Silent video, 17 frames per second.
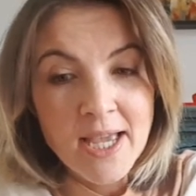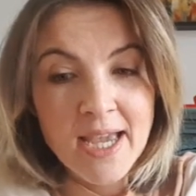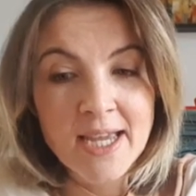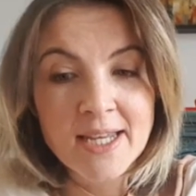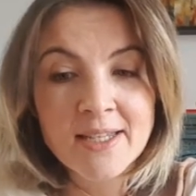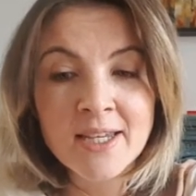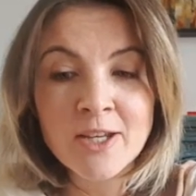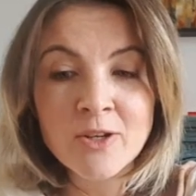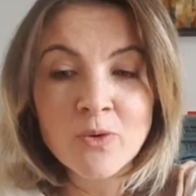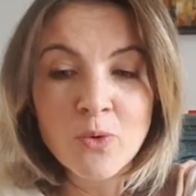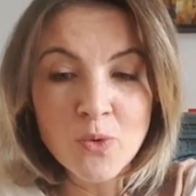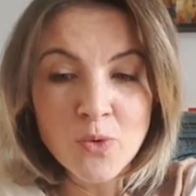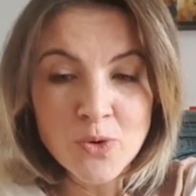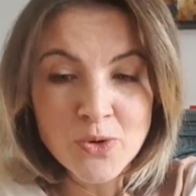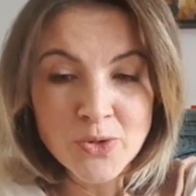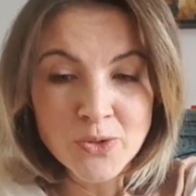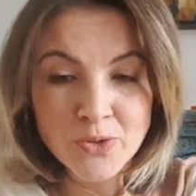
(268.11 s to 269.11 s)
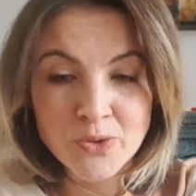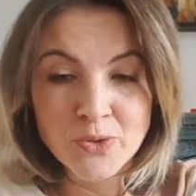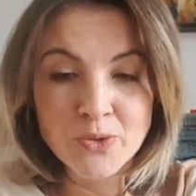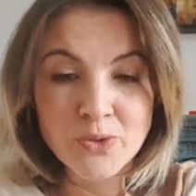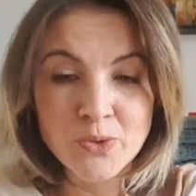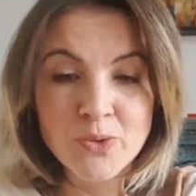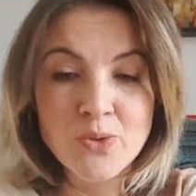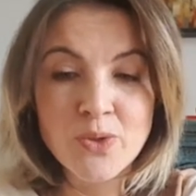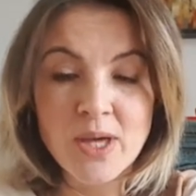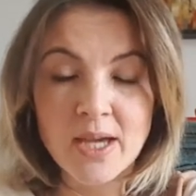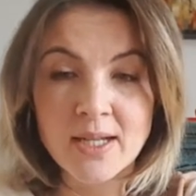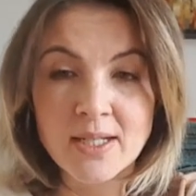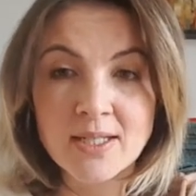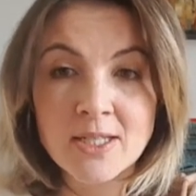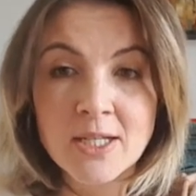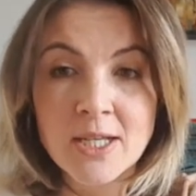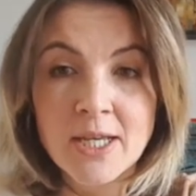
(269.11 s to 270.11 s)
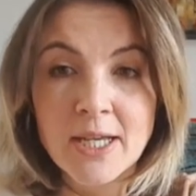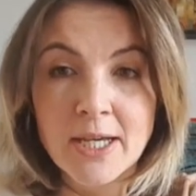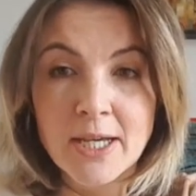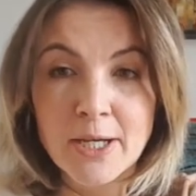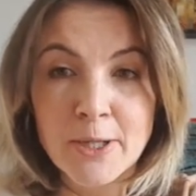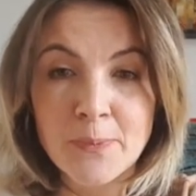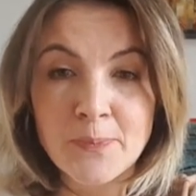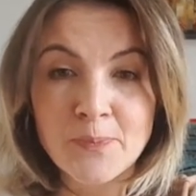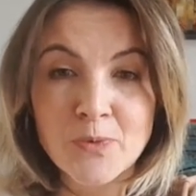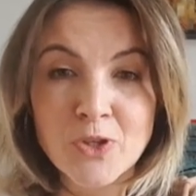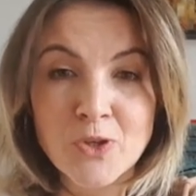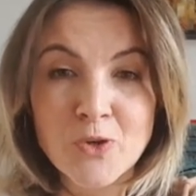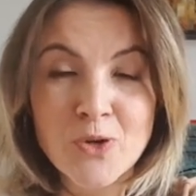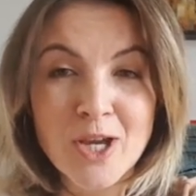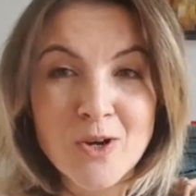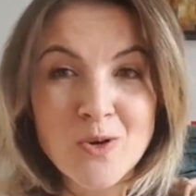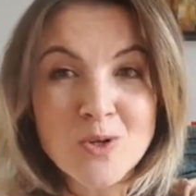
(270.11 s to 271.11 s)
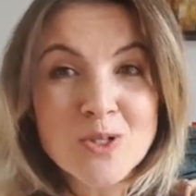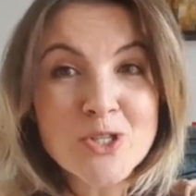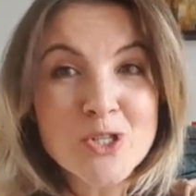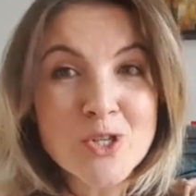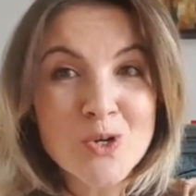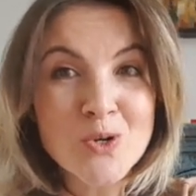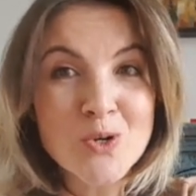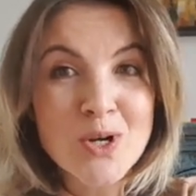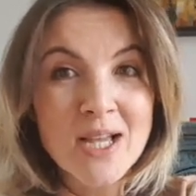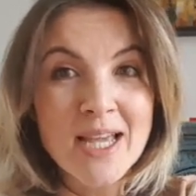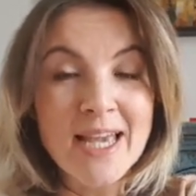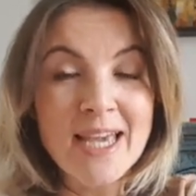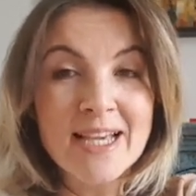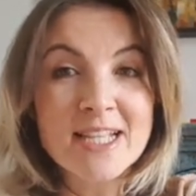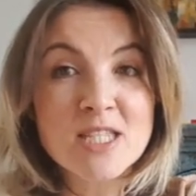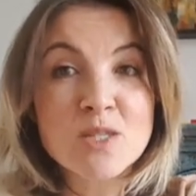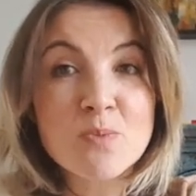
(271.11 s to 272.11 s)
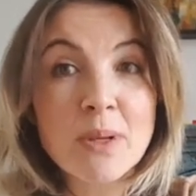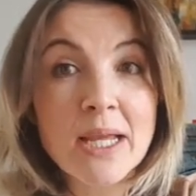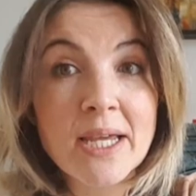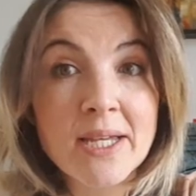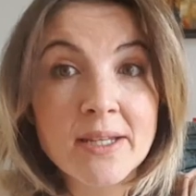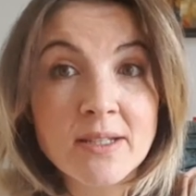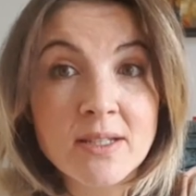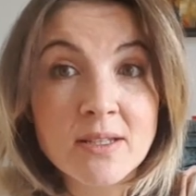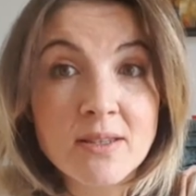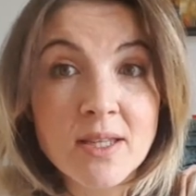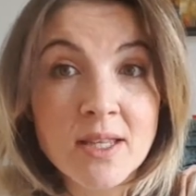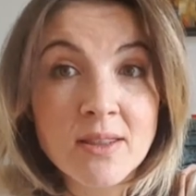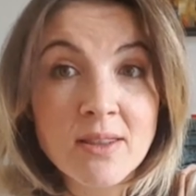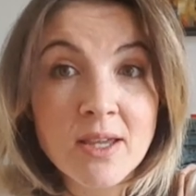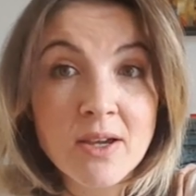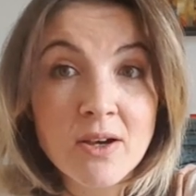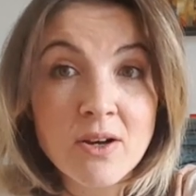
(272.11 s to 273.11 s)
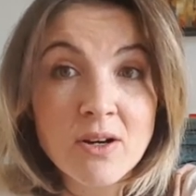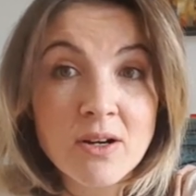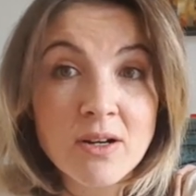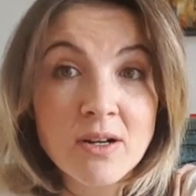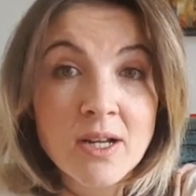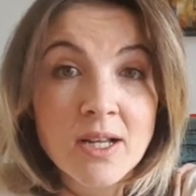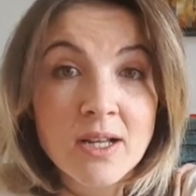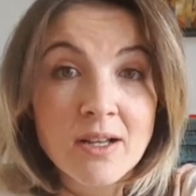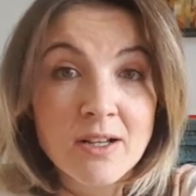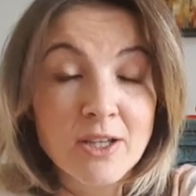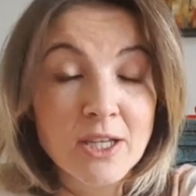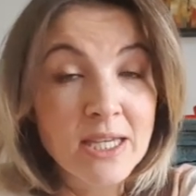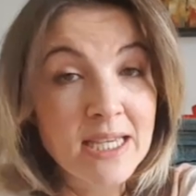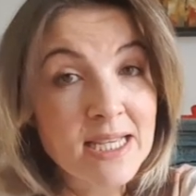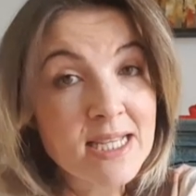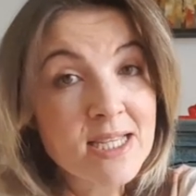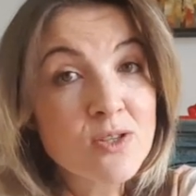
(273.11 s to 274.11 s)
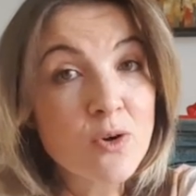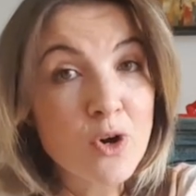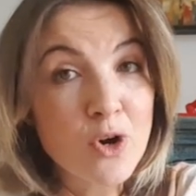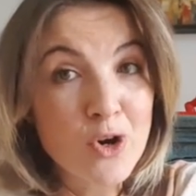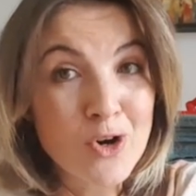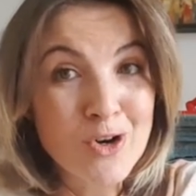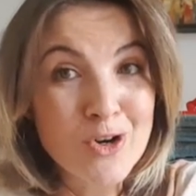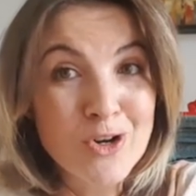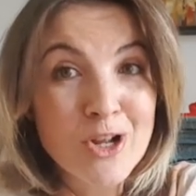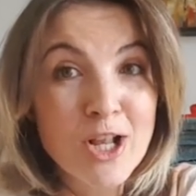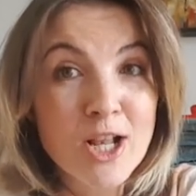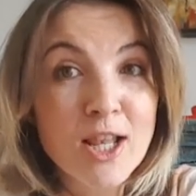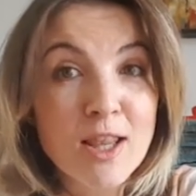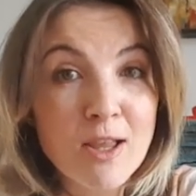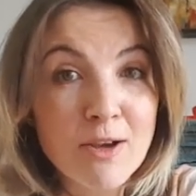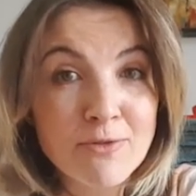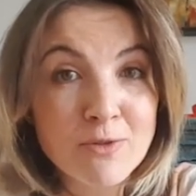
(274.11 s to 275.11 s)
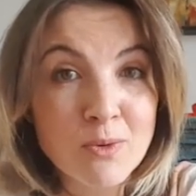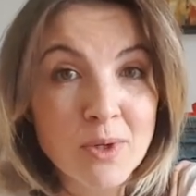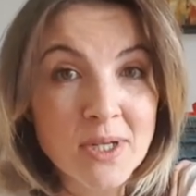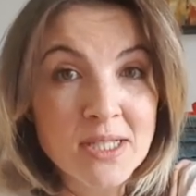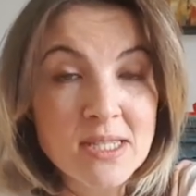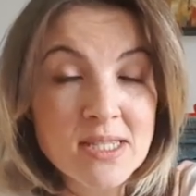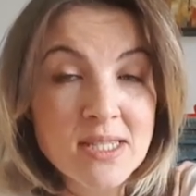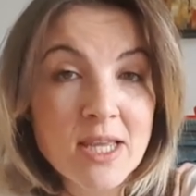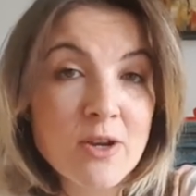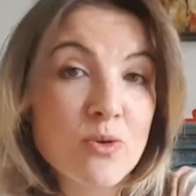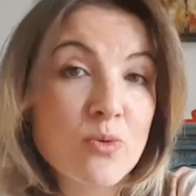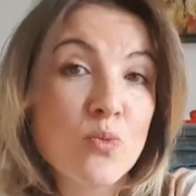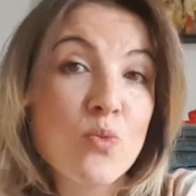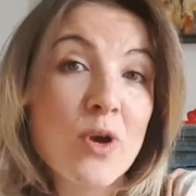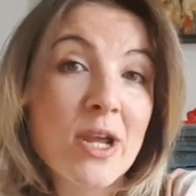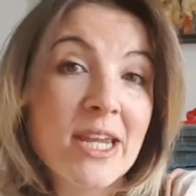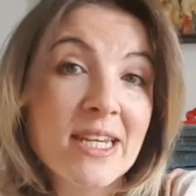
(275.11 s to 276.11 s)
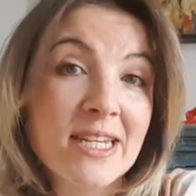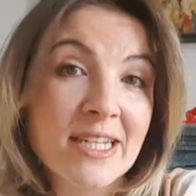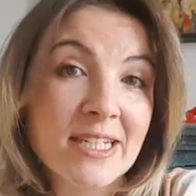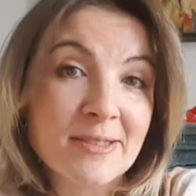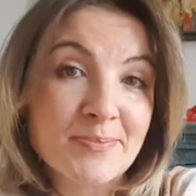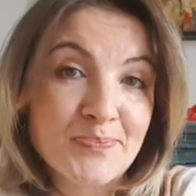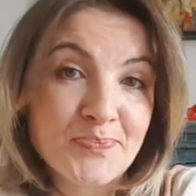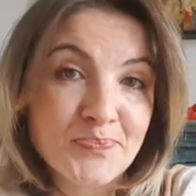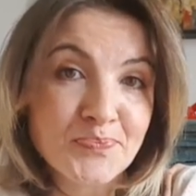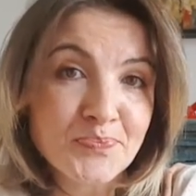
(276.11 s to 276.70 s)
And in order to do that, you can also explain that there are his or her loved ones that are waiting